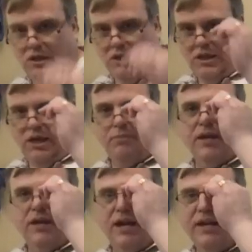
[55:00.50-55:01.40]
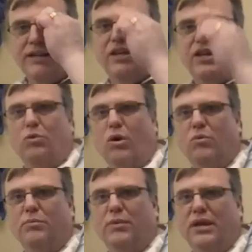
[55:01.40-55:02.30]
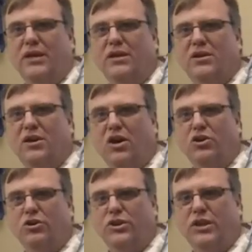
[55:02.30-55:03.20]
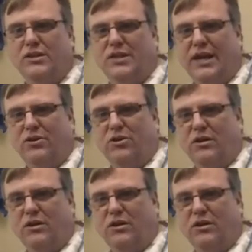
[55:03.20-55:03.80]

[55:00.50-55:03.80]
Anybody got an idea what would be a good thing to add on?